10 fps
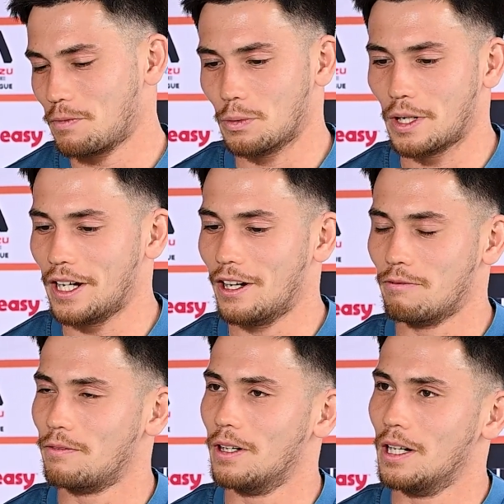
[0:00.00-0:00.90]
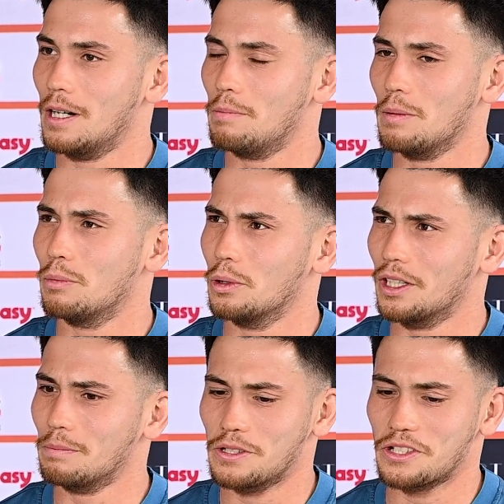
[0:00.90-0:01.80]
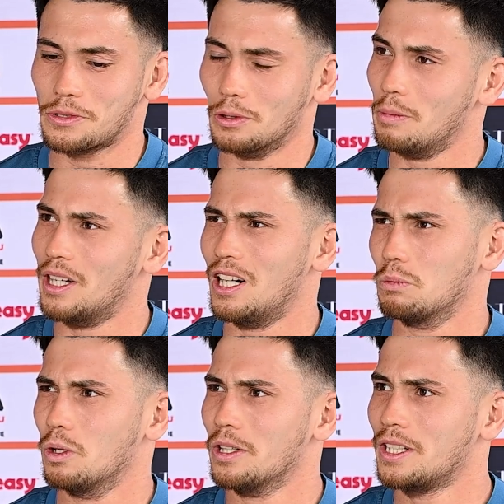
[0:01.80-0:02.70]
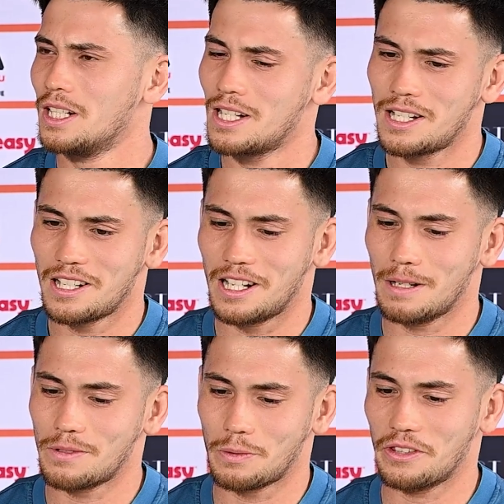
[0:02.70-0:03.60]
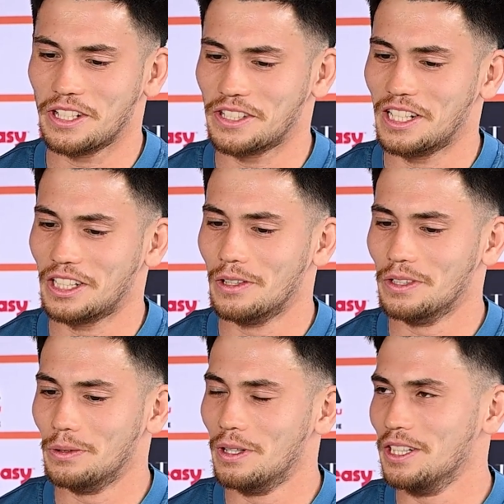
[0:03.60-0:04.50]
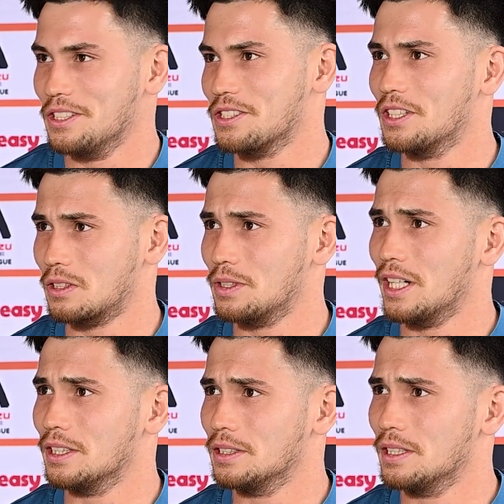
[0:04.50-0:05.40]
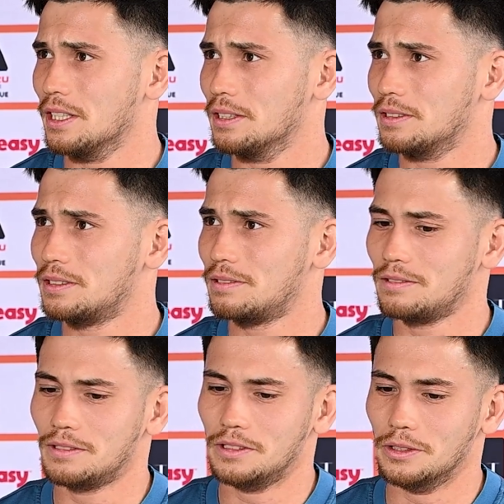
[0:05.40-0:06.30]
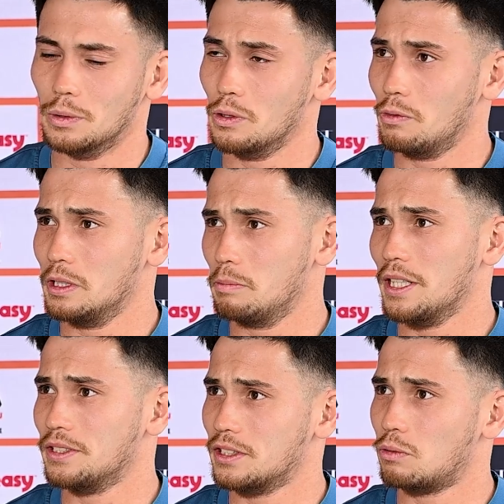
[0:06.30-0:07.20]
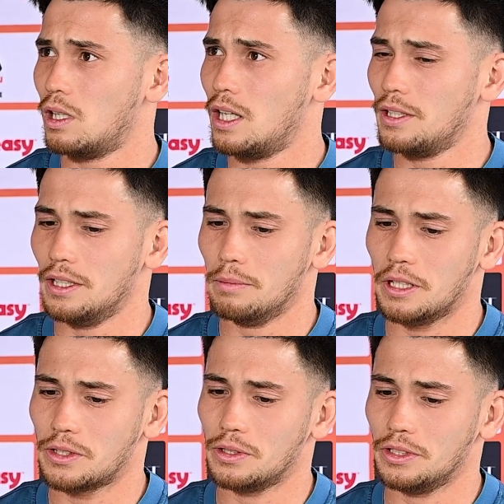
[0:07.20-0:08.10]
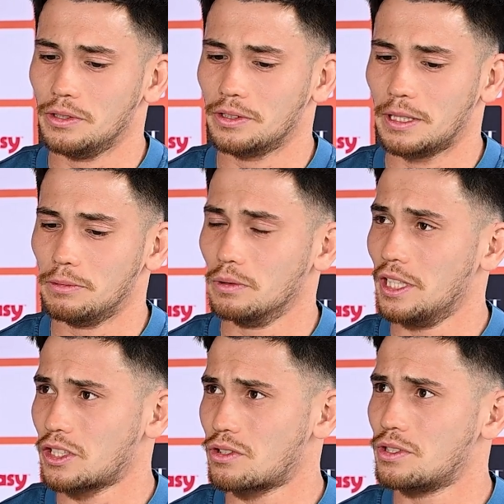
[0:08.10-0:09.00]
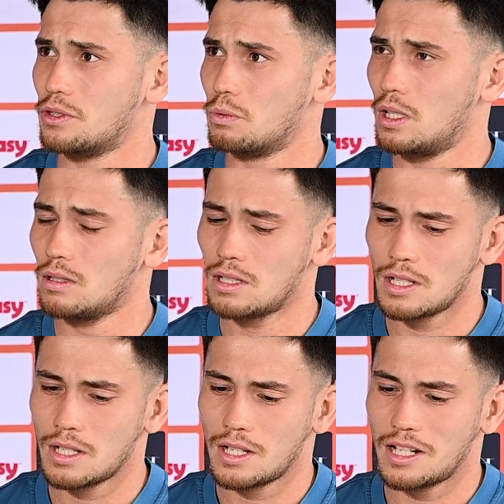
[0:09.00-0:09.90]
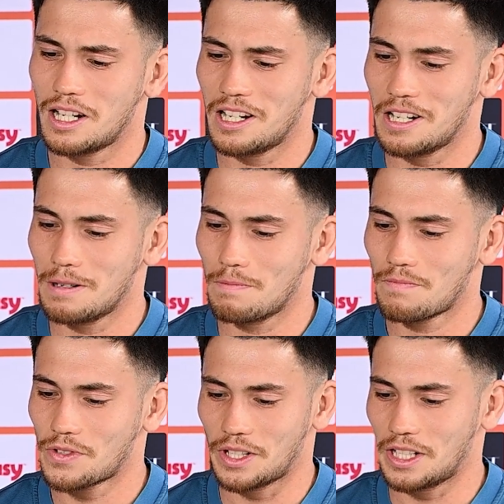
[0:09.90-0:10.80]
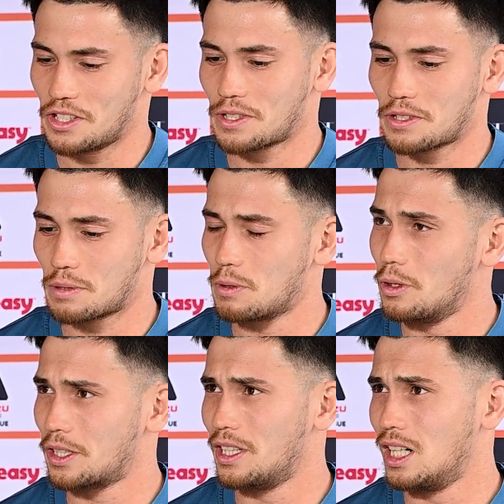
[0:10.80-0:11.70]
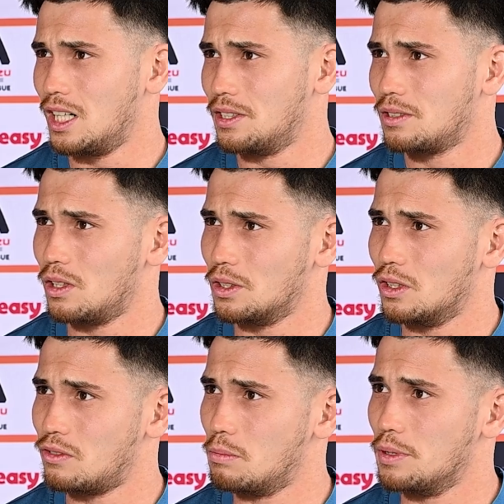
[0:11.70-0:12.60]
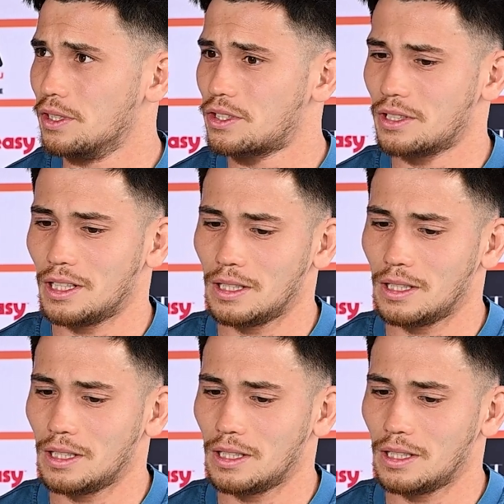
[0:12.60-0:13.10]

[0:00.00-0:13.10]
the way I've been brought up is just all about hard work. So when things aren't going your way, you just knuckle down and do all the really basics right, and make sure you keep doing extras as well. So no, just been working hard on and off the pitch,